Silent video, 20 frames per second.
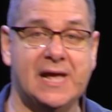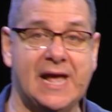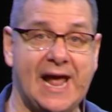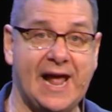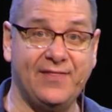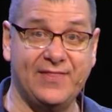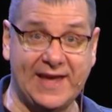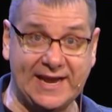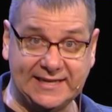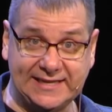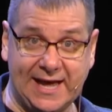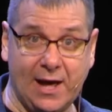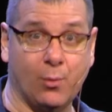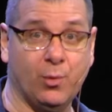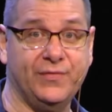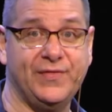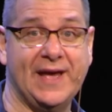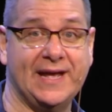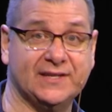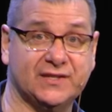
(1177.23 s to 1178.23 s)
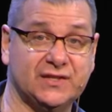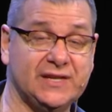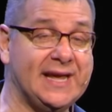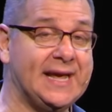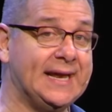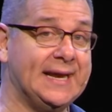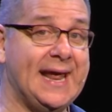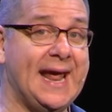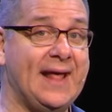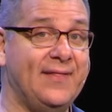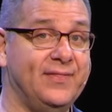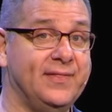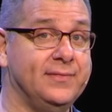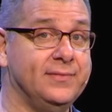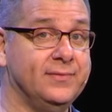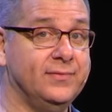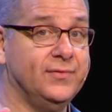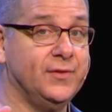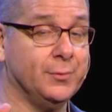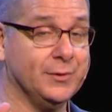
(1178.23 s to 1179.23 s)
and they dealt with that sin, and
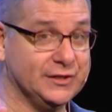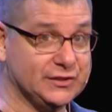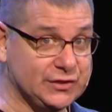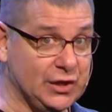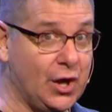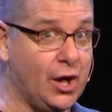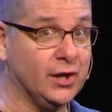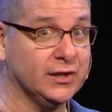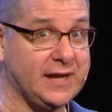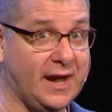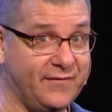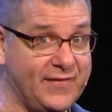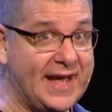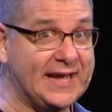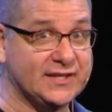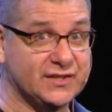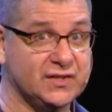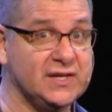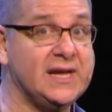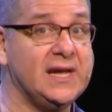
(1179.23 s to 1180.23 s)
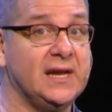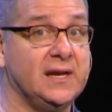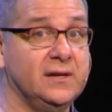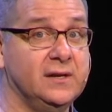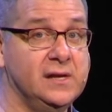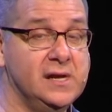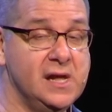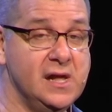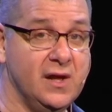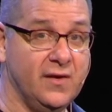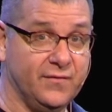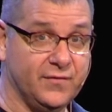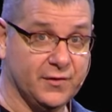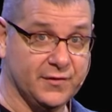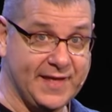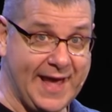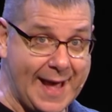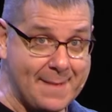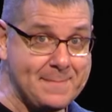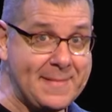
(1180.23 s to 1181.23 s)
the result of that sin for
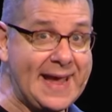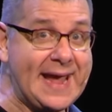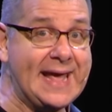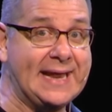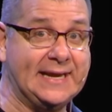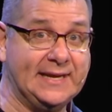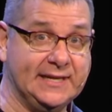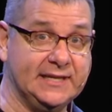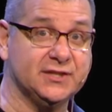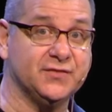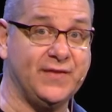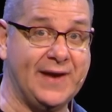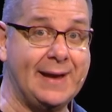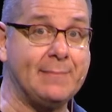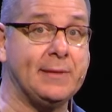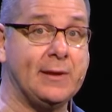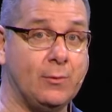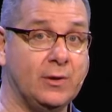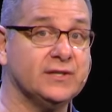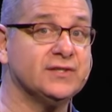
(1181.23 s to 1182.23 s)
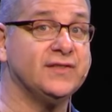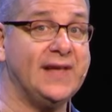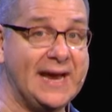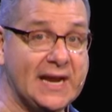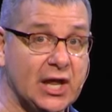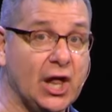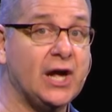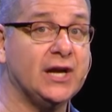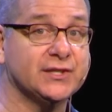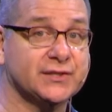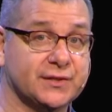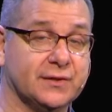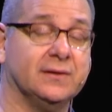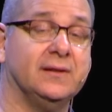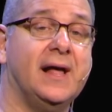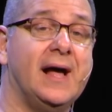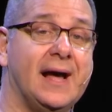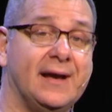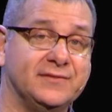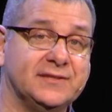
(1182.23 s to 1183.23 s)
that man and his family was, they lost their
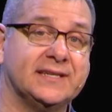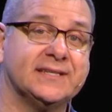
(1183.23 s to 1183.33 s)
lives.